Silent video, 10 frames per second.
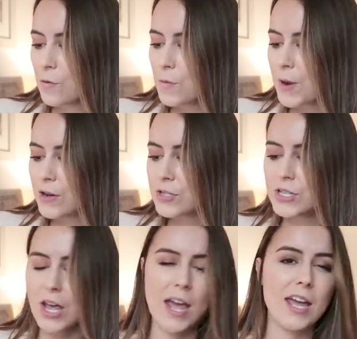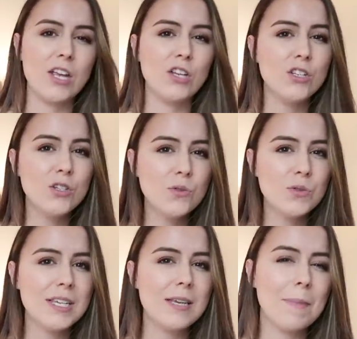almost a
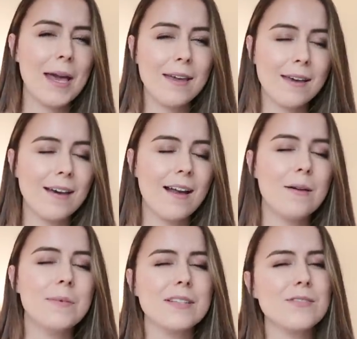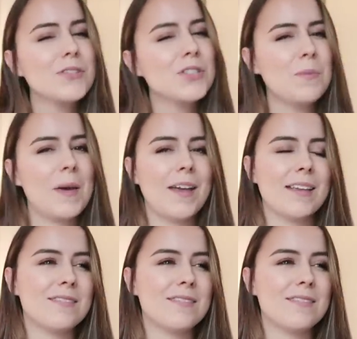nudie pink color, but it's not too pink.